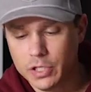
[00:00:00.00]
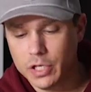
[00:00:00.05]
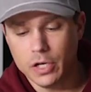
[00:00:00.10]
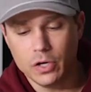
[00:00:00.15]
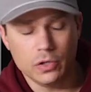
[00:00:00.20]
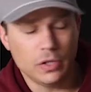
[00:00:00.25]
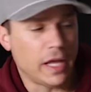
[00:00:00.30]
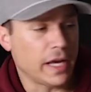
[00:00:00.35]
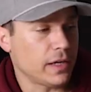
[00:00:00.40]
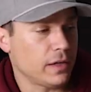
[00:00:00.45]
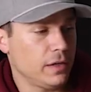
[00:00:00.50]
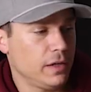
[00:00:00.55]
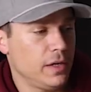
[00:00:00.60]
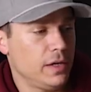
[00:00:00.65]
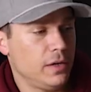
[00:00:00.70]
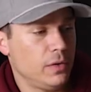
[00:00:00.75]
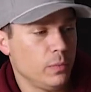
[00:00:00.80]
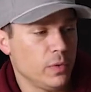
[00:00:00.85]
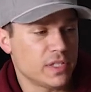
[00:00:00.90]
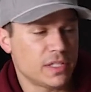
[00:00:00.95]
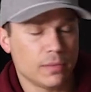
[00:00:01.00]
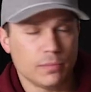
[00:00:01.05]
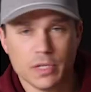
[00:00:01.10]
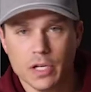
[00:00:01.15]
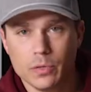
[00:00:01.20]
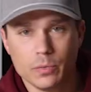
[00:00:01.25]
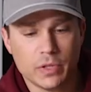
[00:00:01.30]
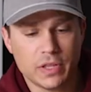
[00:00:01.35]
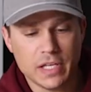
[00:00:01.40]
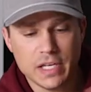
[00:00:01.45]
you know, like once I'm
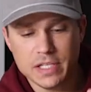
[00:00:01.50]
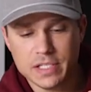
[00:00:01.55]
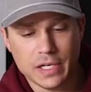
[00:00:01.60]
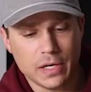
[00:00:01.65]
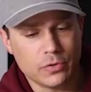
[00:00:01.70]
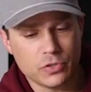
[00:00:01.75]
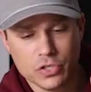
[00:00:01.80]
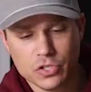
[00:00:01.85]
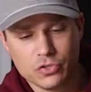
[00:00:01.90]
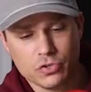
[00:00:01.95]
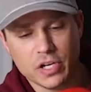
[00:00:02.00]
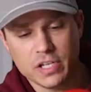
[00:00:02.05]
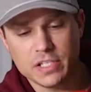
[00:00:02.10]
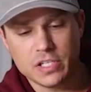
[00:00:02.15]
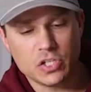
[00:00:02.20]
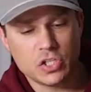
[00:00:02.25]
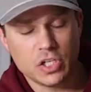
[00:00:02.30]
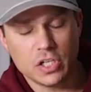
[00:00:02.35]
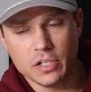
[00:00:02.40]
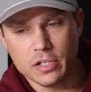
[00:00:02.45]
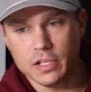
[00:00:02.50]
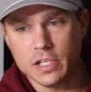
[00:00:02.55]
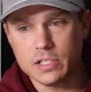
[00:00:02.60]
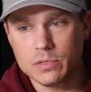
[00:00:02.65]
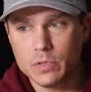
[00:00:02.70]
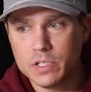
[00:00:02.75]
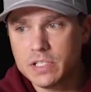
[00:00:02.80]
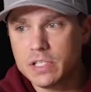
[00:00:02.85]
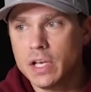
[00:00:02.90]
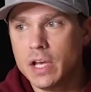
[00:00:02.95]
done with these, and I was just transitioning to
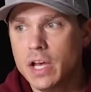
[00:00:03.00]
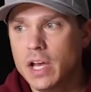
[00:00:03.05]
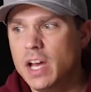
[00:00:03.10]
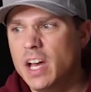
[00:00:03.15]
these ones,